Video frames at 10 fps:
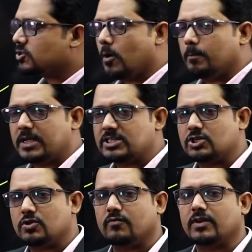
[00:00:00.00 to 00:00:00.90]

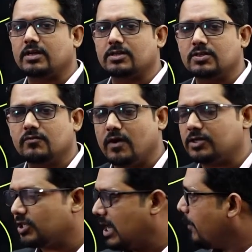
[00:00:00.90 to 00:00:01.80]
complexity of recursive
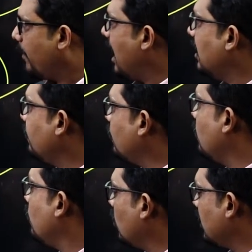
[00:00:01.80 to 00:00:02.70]
function, apart
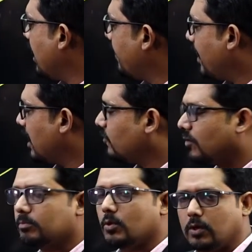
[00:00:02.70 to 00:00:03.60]
from what? Apart
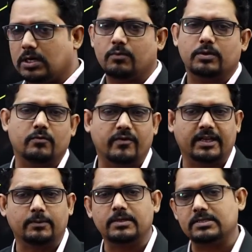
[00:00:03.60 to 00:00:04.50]
from the whatever the
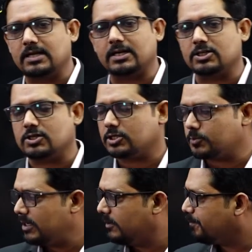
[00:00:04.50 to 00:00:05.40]
variables that it has
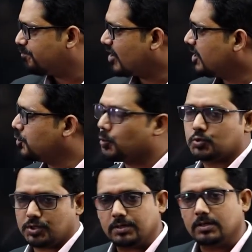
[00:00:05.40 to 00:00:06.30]
been
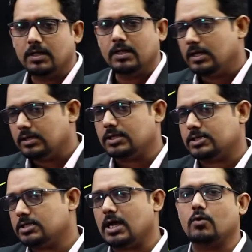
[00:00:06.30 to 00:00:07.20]
using.
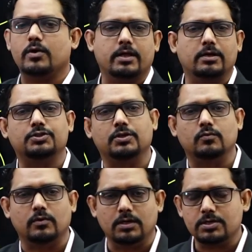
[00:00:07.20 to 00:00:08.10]
This is how
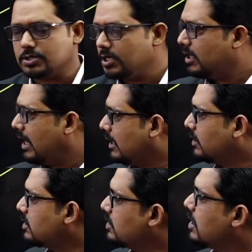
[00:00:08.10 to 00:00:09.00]
recursion works, and
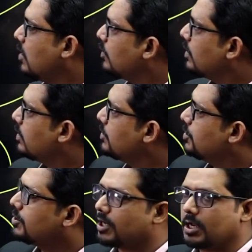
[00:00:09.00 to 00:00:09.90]
this is how
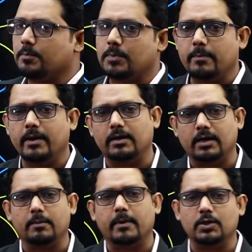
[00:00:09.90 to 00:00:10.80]
recursions are
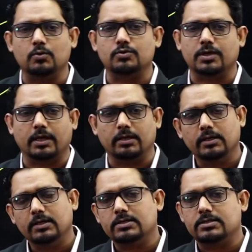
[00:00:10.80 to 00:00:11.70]
implemented by using
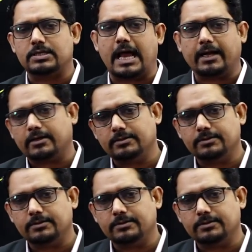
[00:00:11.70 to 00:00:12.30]
stack.